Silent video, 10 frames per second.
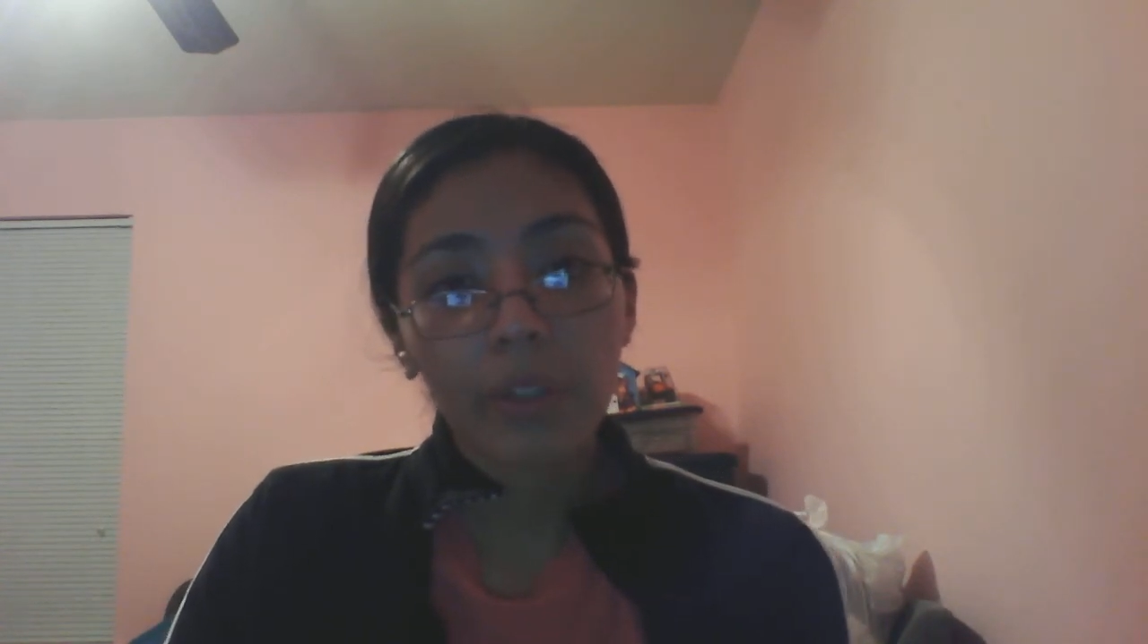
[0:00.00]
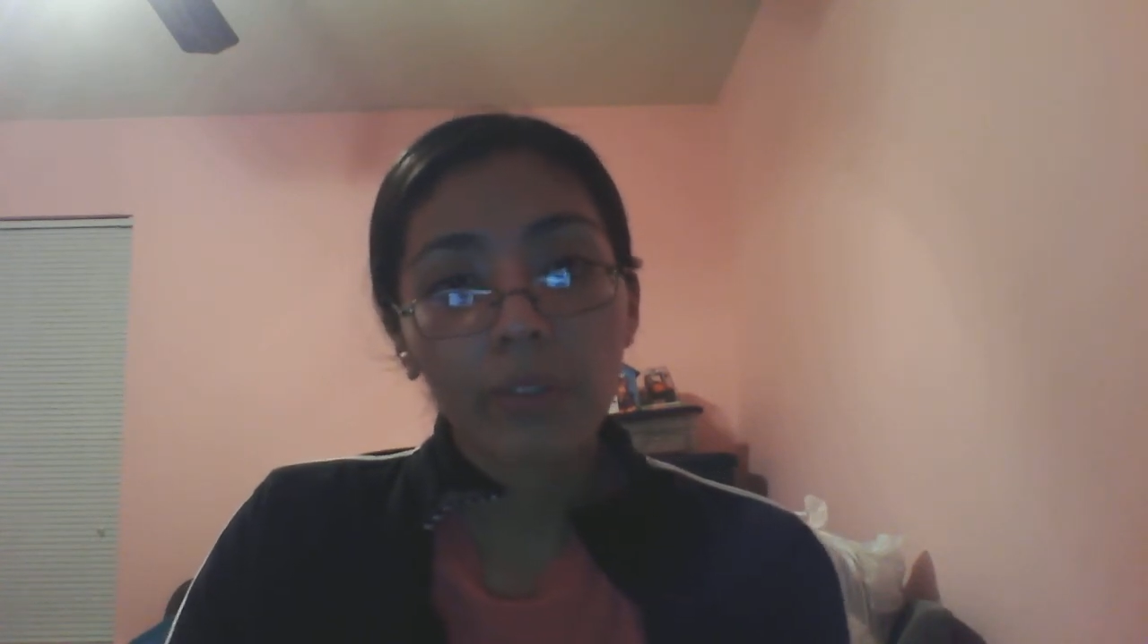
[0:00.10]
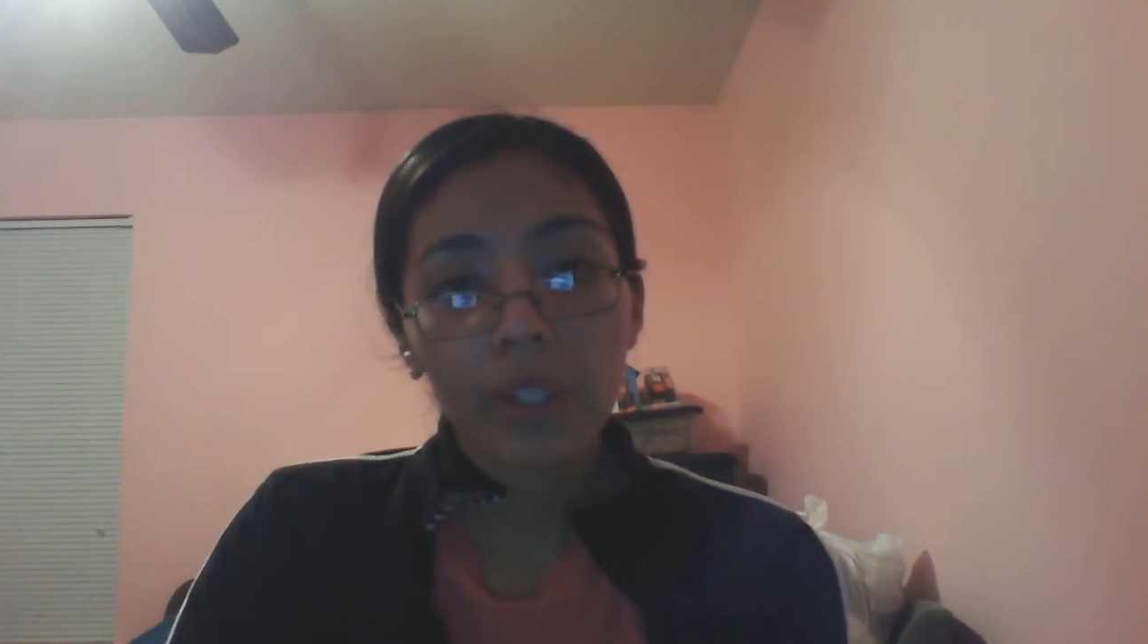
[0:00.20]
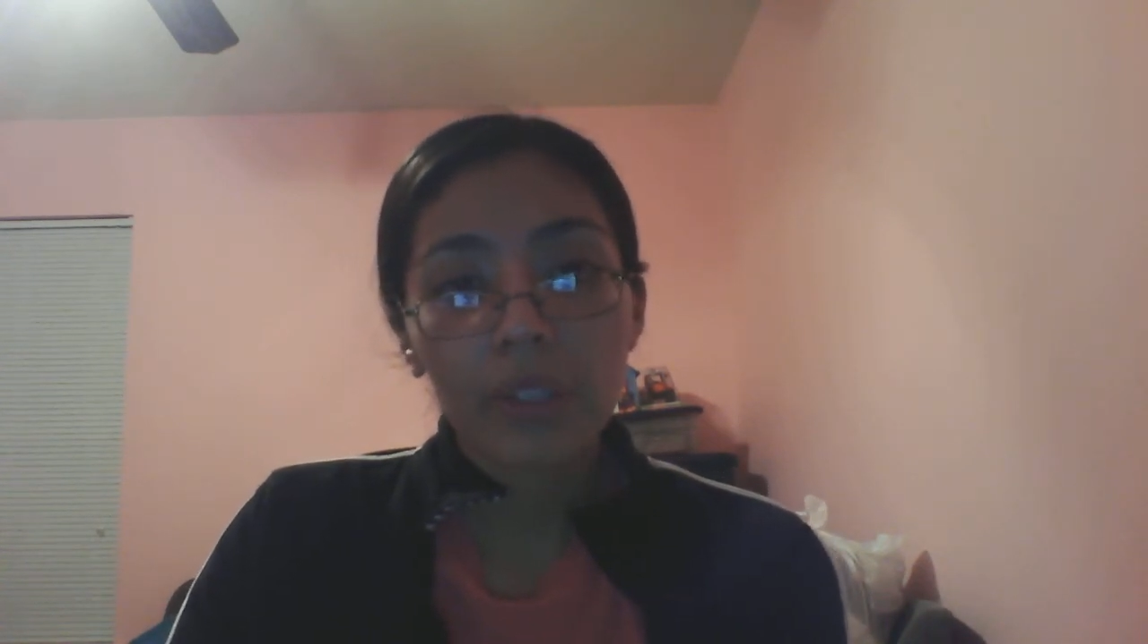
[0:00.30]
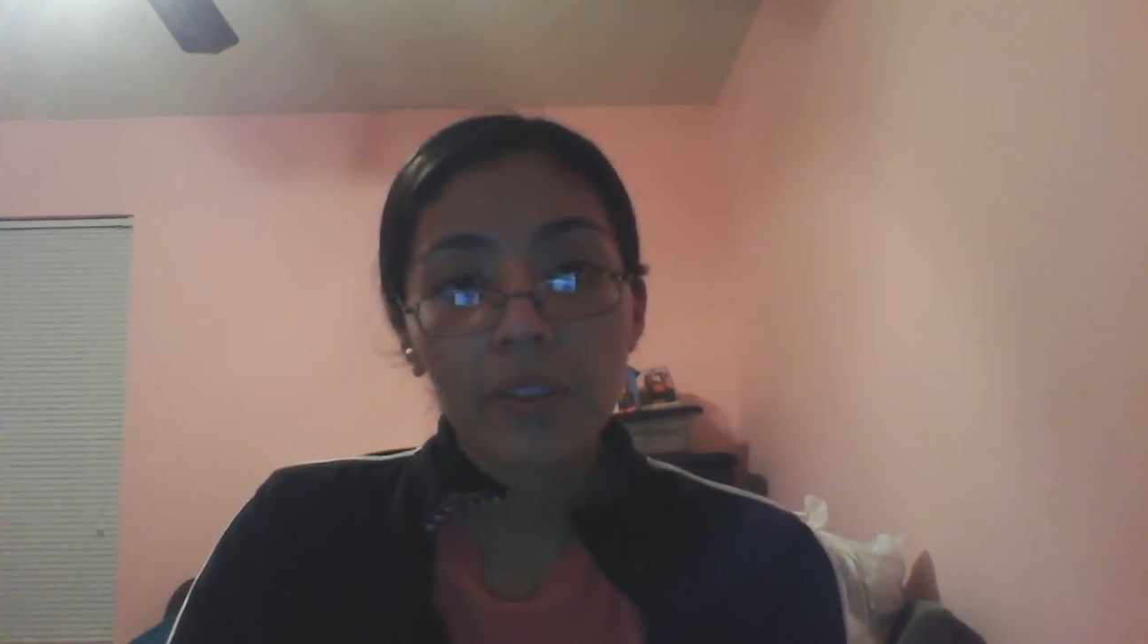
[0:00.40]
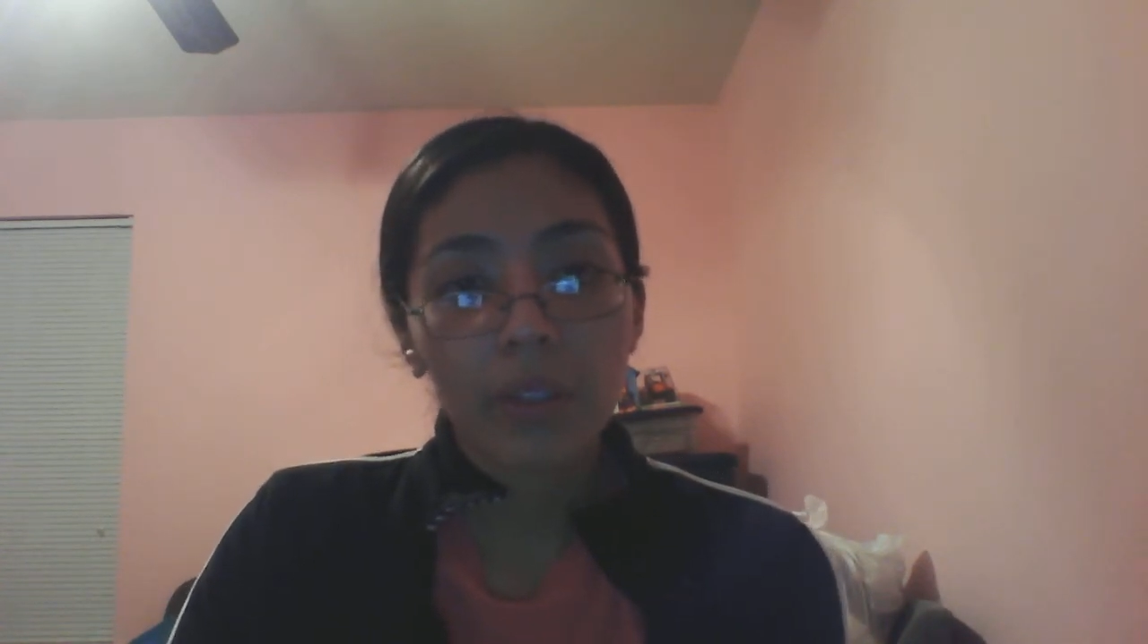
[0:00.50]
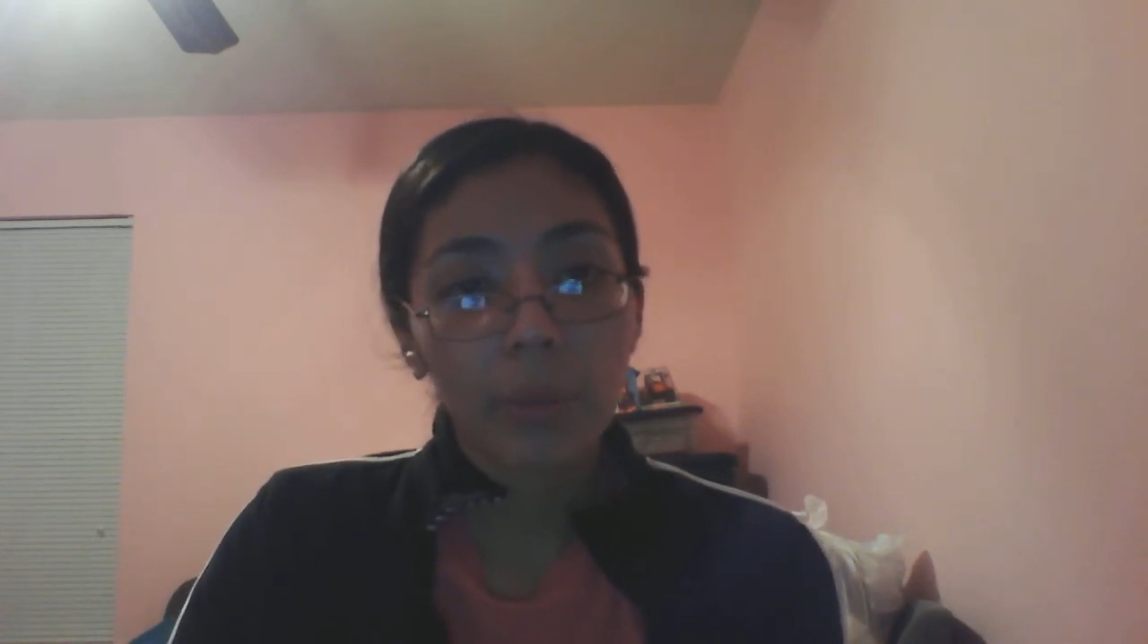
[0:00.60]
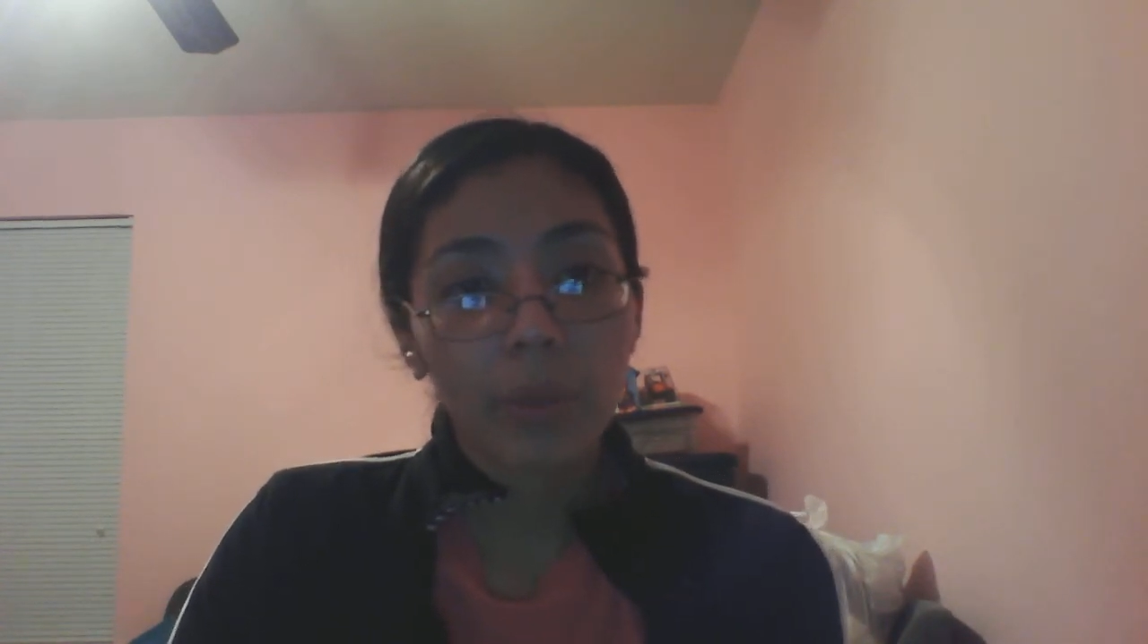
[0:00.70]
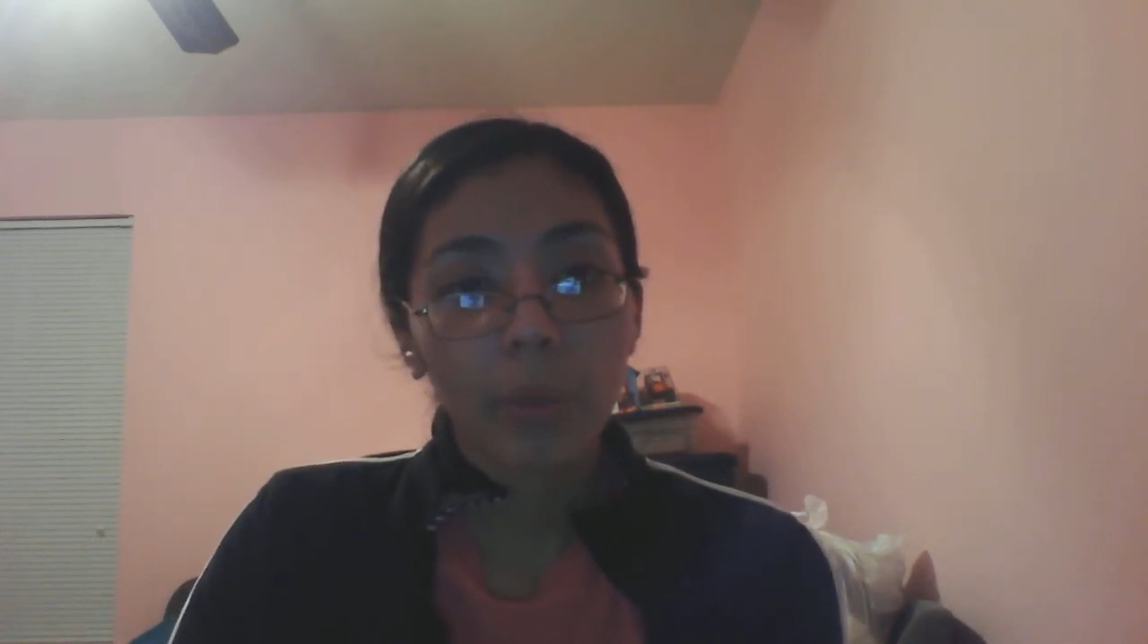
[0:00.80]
a very stubborn